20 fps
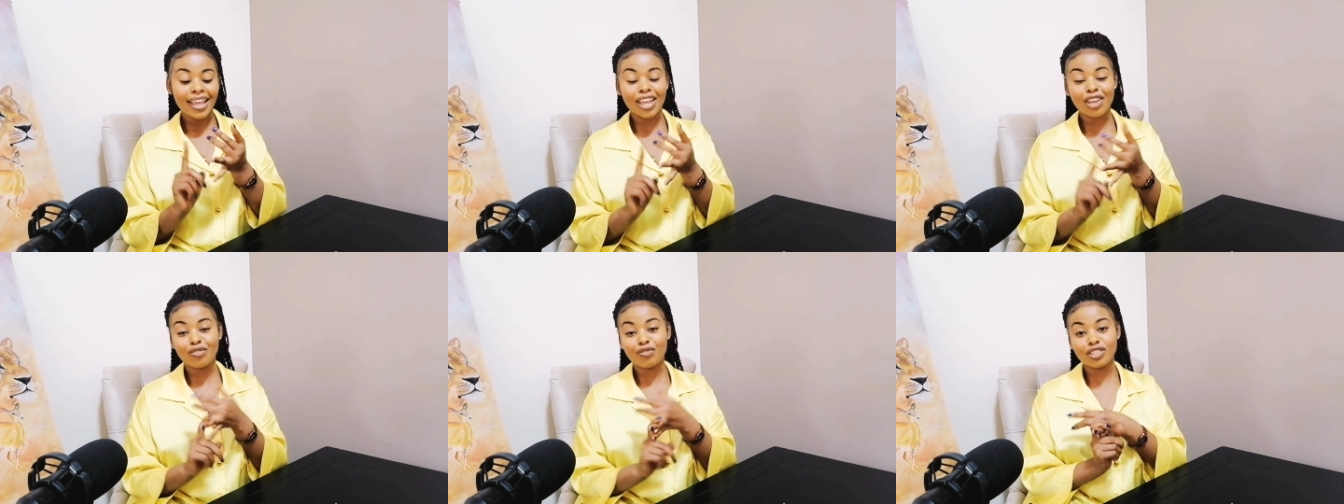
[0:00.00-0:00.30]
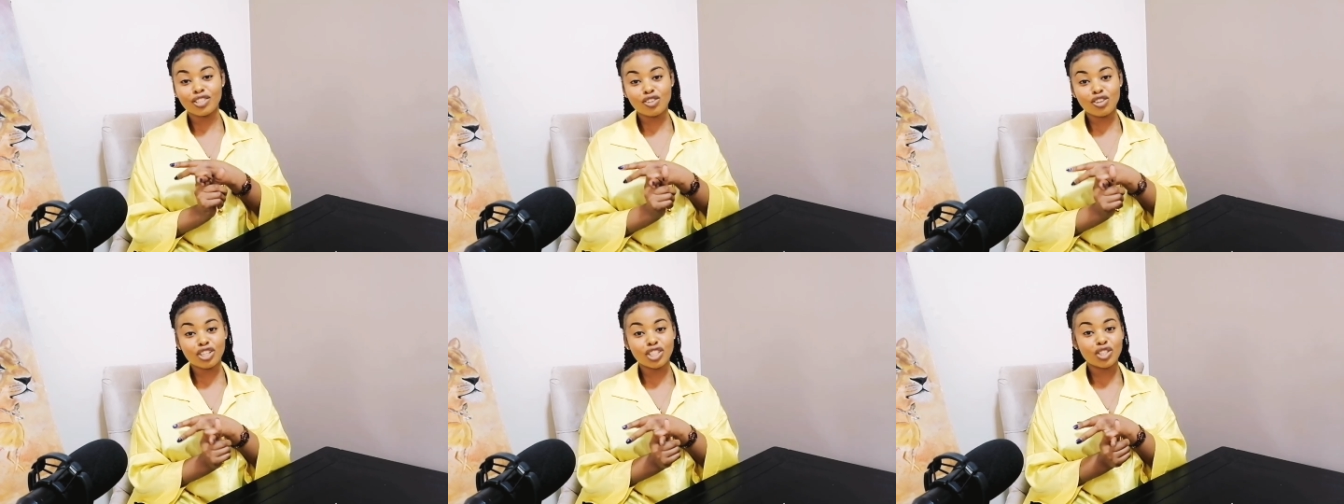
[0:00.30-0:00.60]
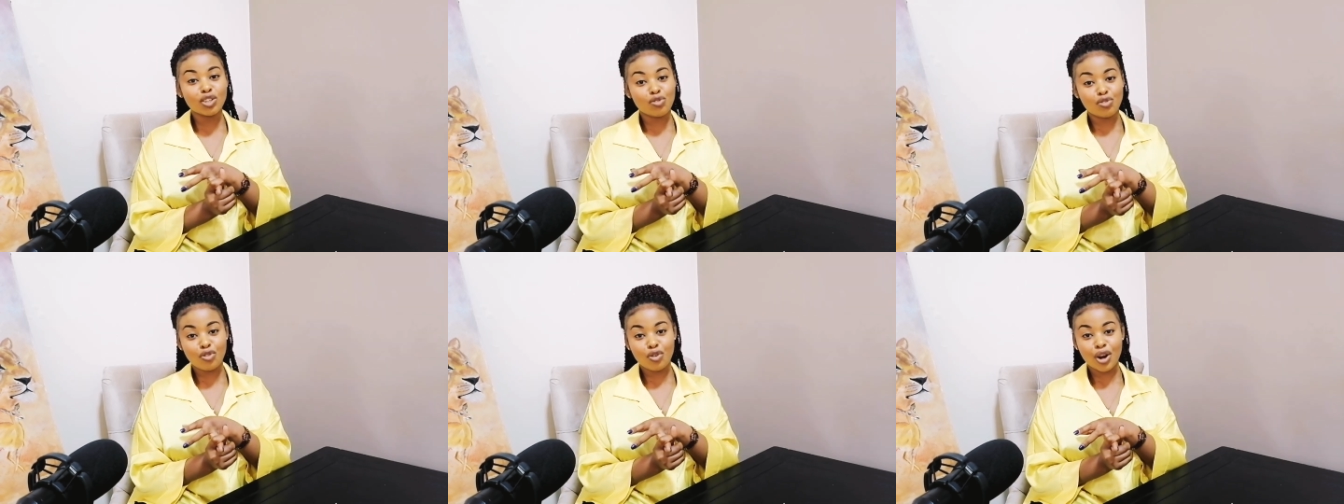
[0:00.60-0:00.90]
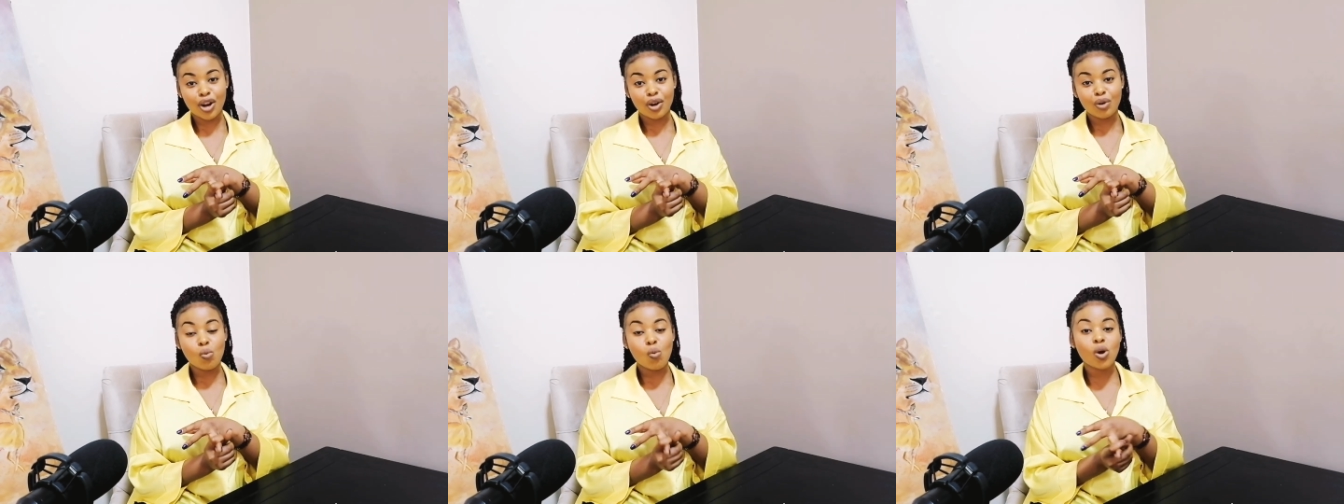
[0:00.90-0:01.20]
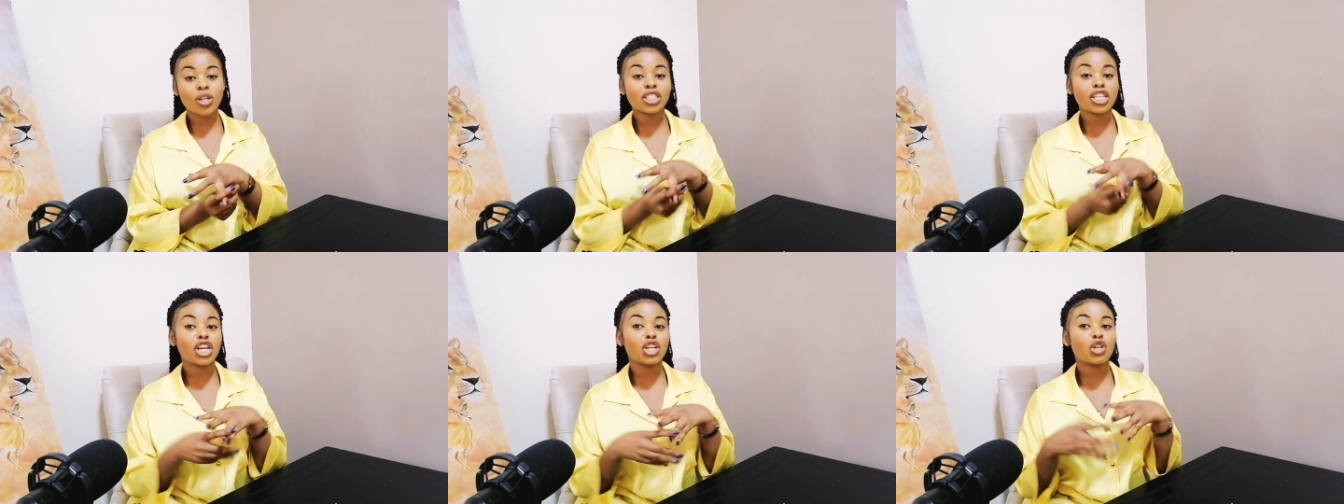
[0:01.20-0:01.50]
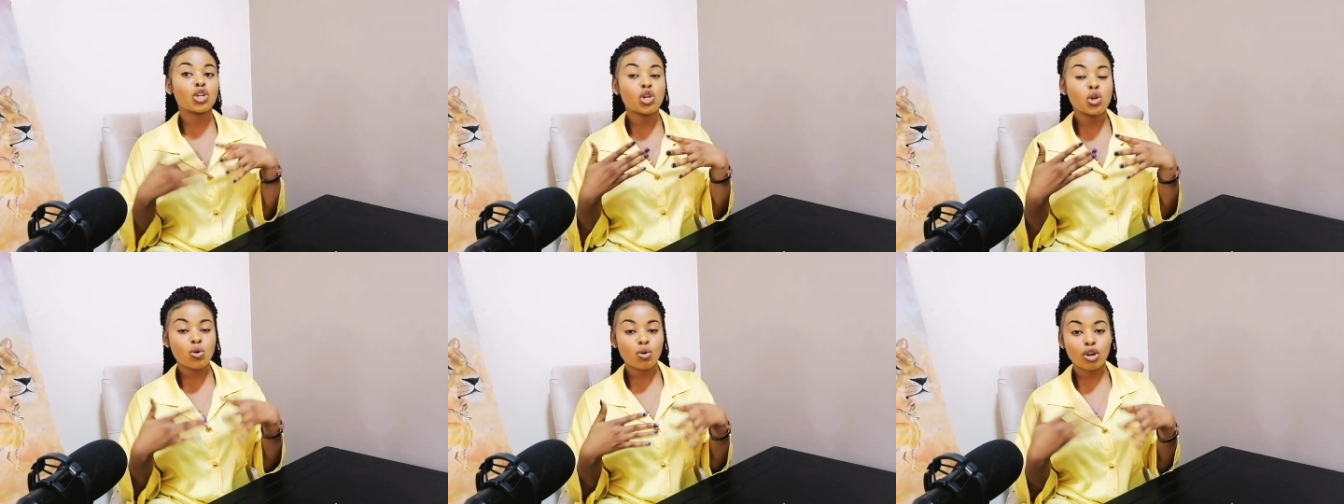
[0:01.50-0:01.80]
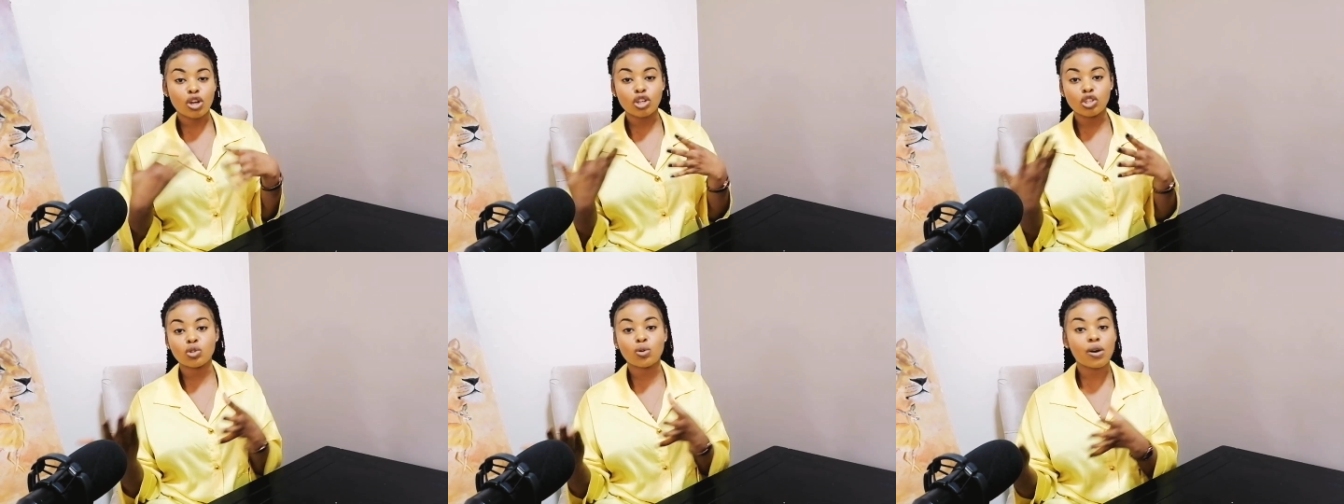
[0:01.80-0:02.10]
If it's not your friend, what are you
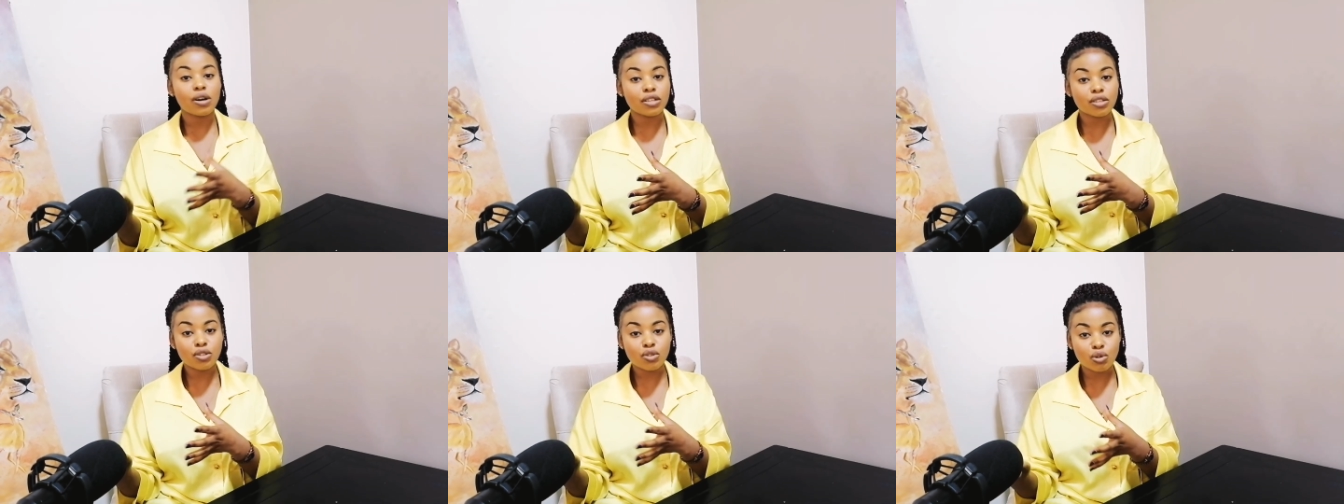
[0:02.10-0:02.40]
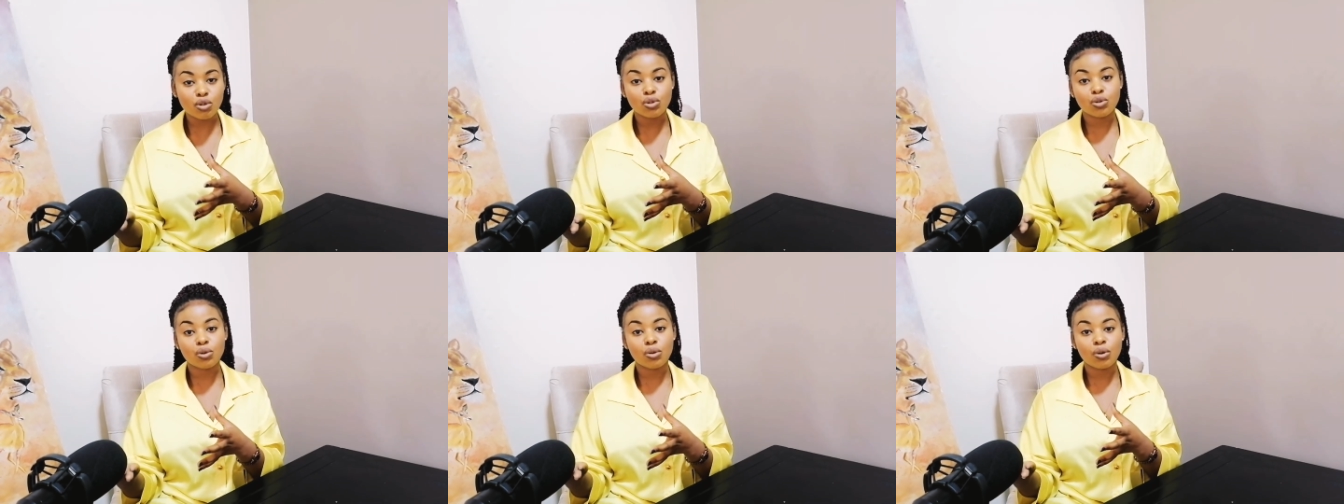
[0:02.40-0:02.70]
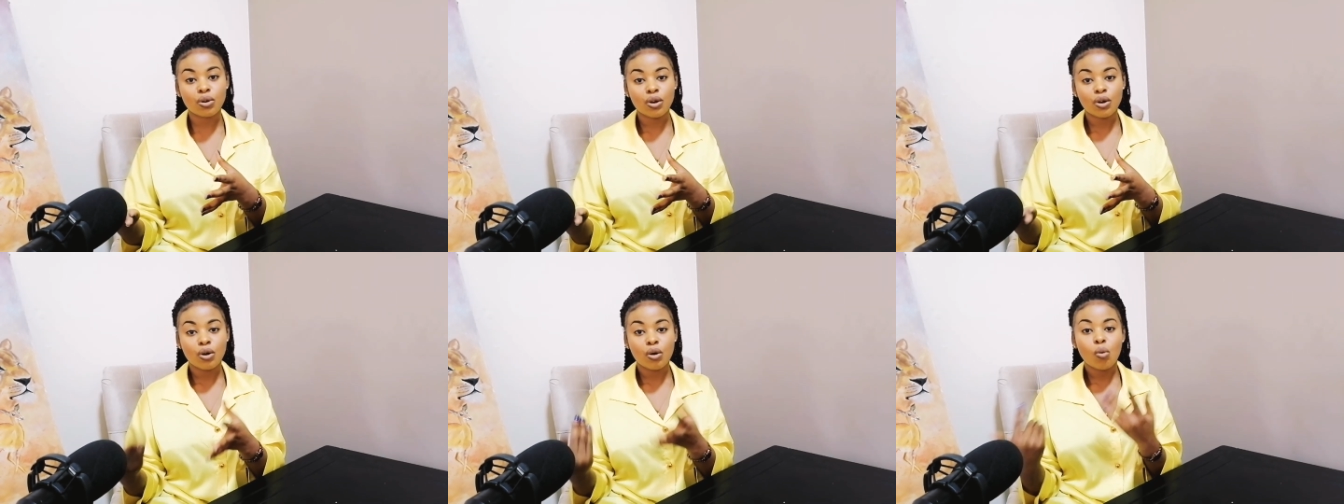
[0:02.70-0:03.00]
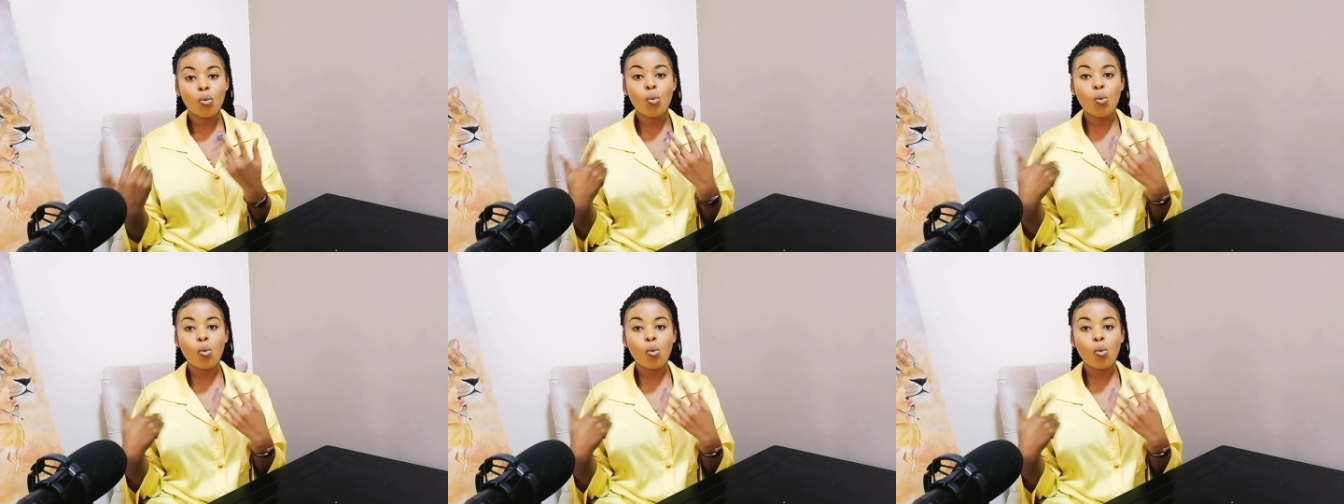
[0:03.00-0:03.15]
looking towards to do?